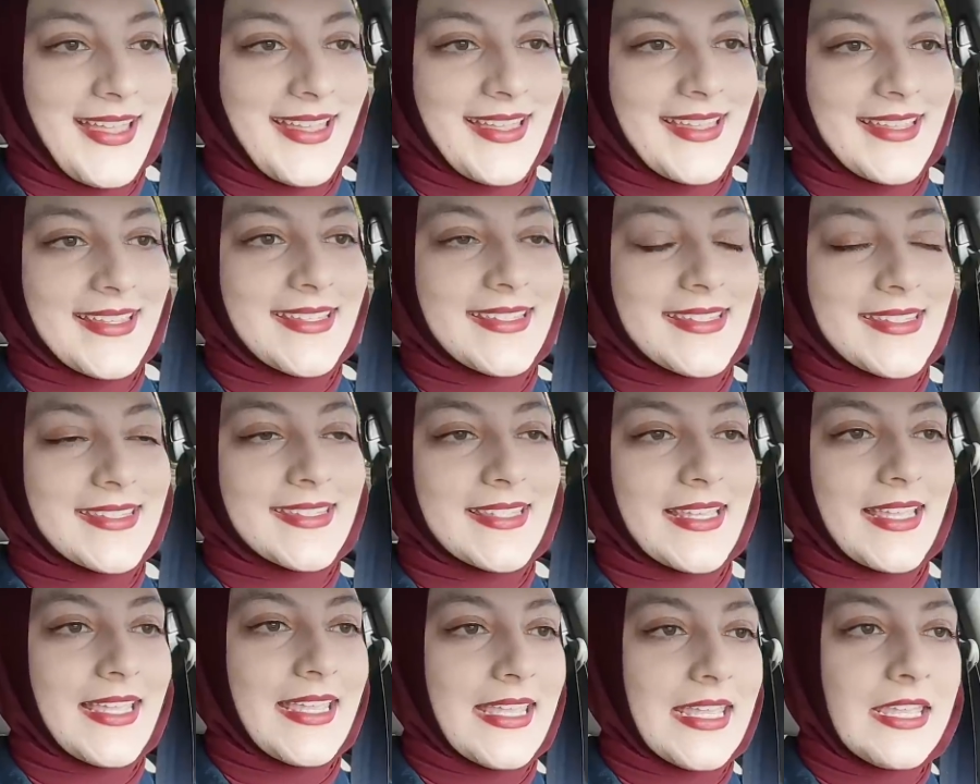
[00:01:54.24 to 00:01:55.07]
is
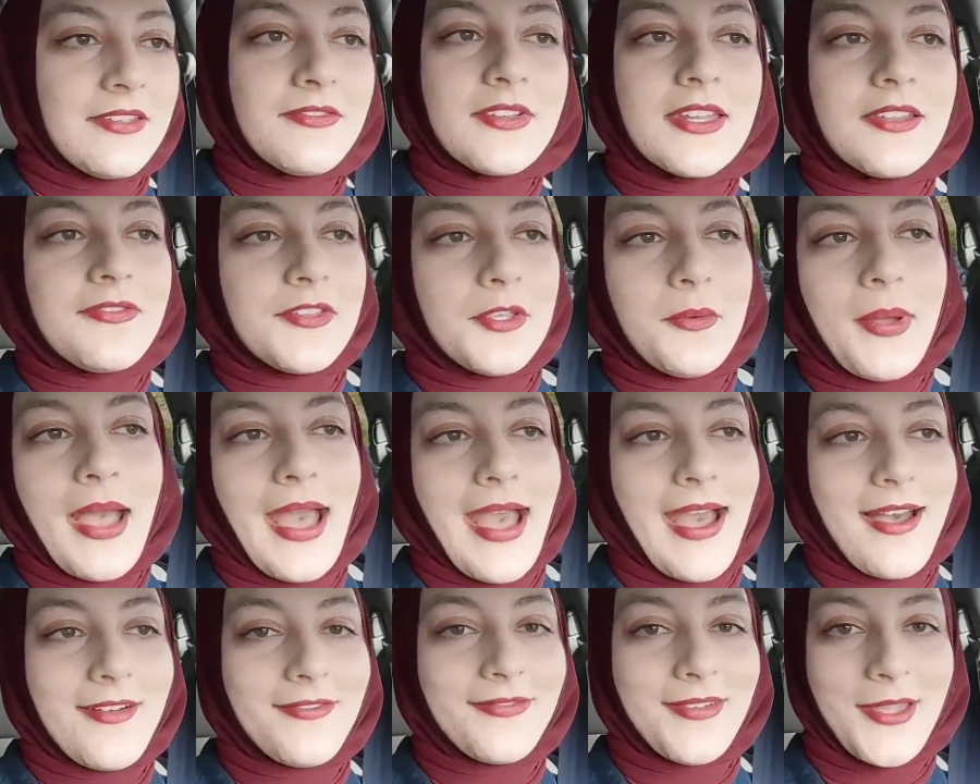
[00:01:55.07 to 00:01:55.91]
even if you
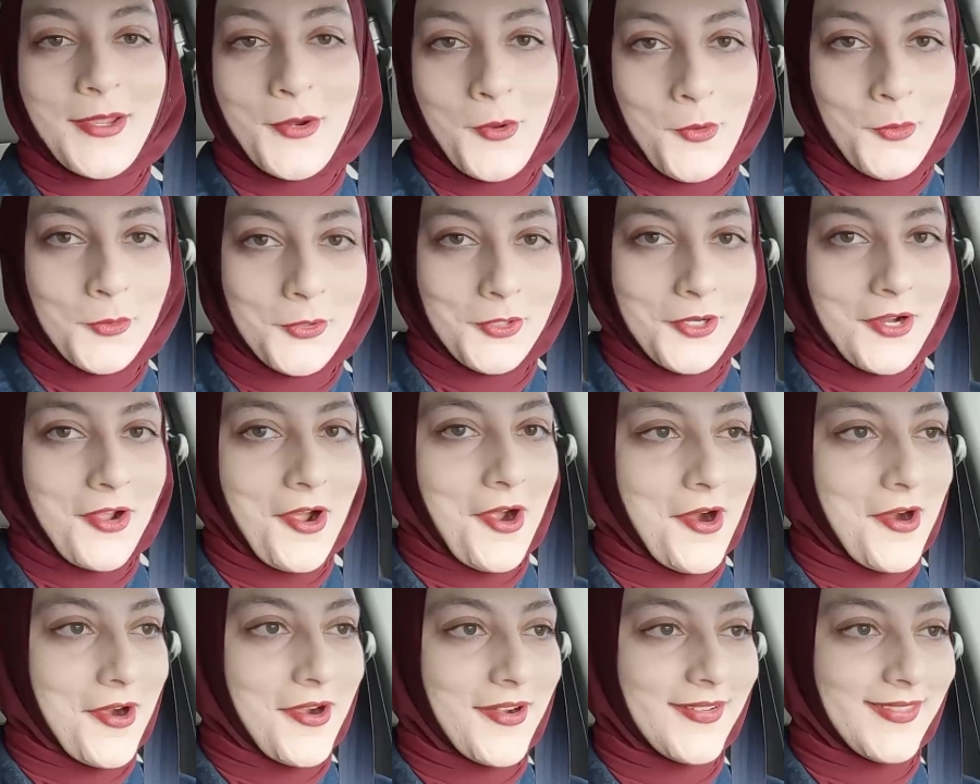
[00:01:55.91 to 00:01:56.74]
have an older
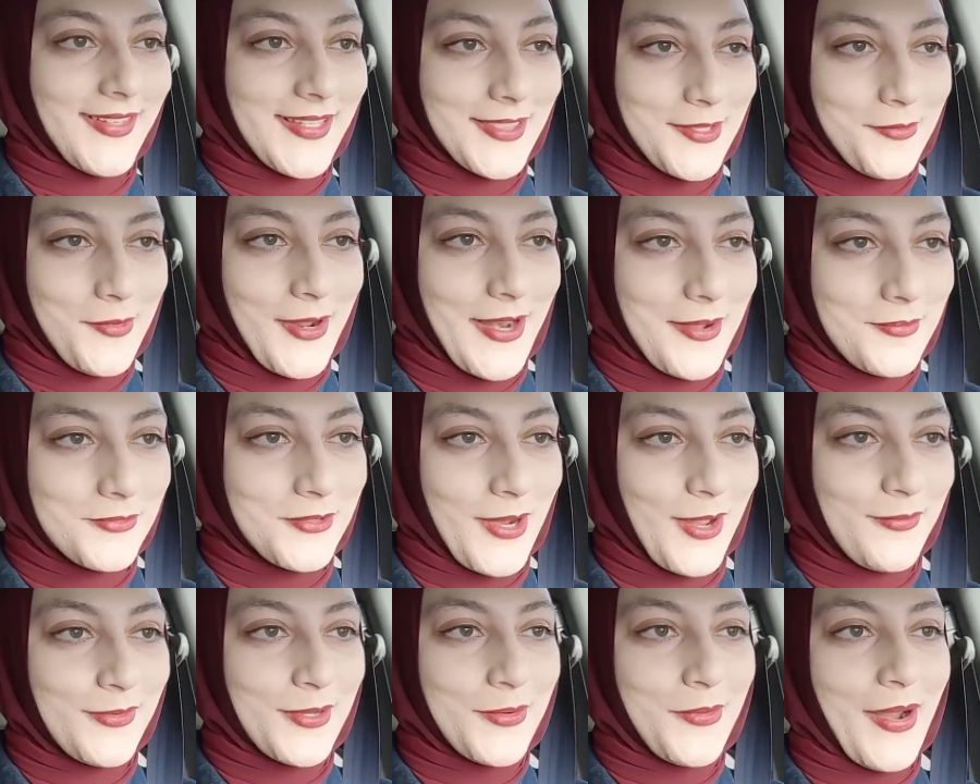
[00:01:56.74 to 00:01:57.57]
car like the one I'm
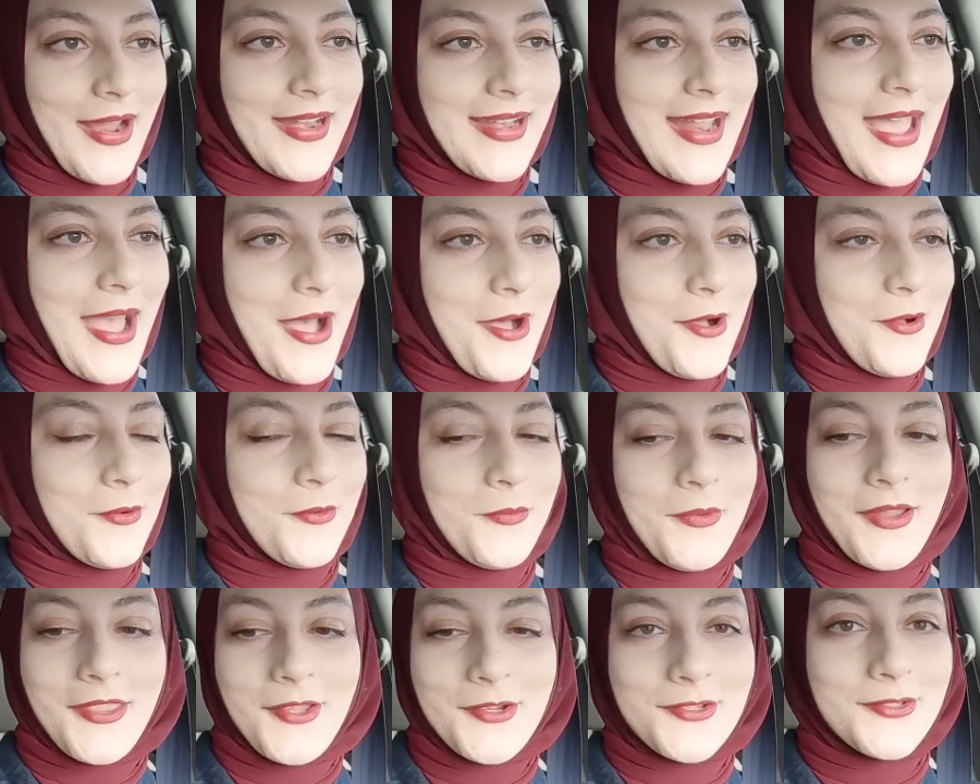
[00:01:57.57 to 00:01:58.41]
driving right now,
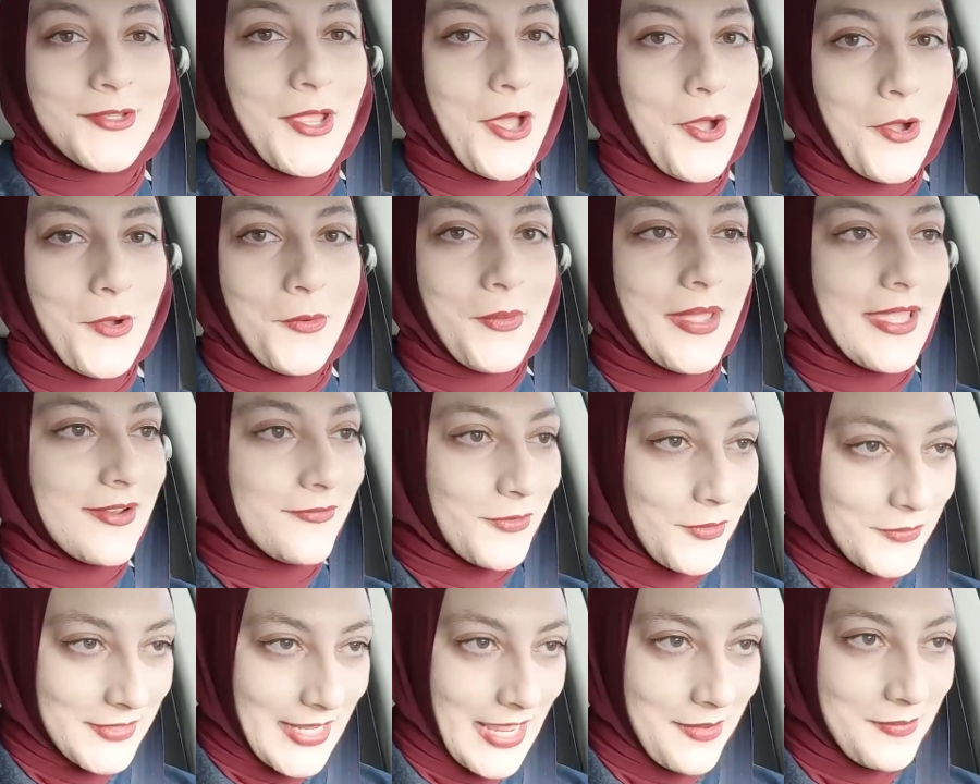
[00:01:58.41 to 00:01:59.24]
where there's no
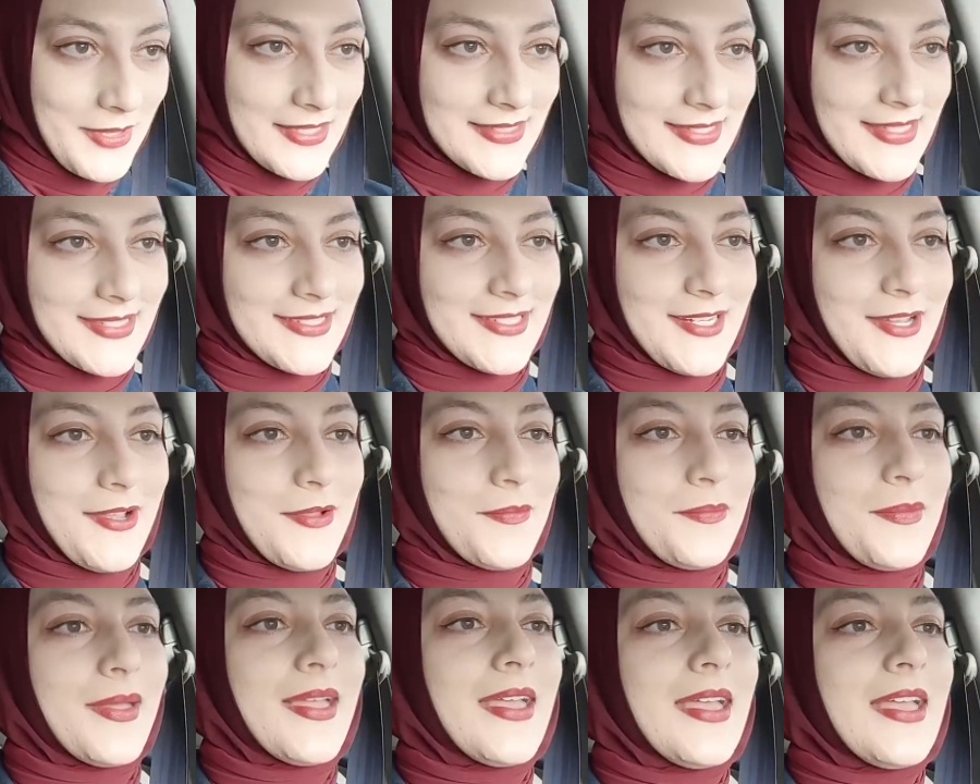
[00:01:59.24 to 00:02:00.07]
infotainment
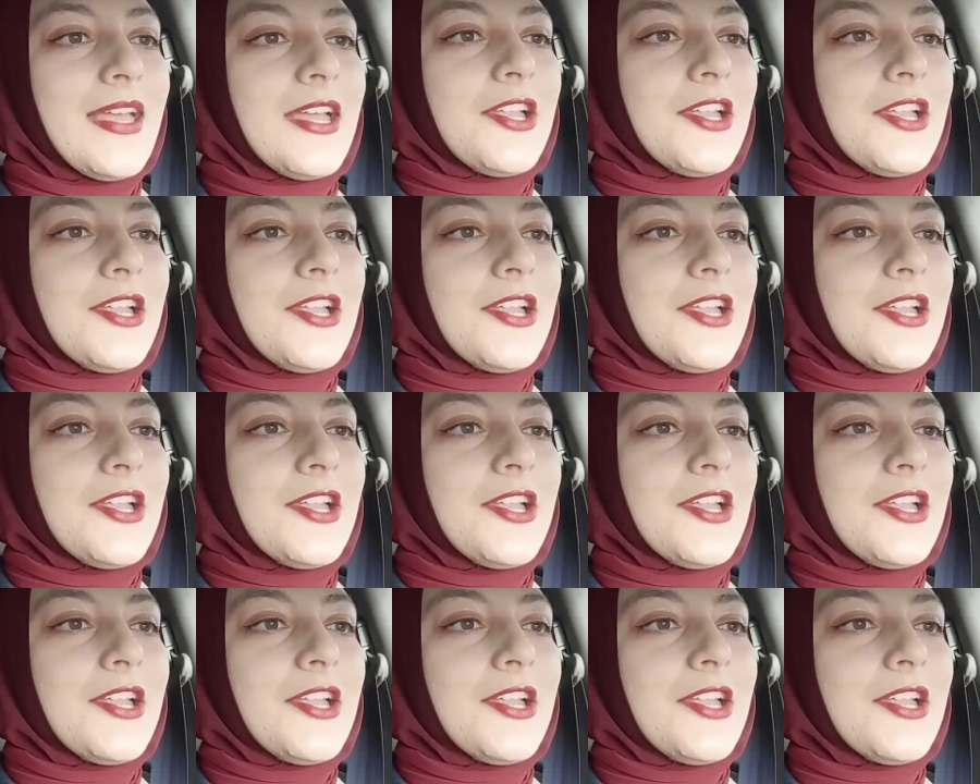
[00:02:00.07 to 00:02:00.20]
system,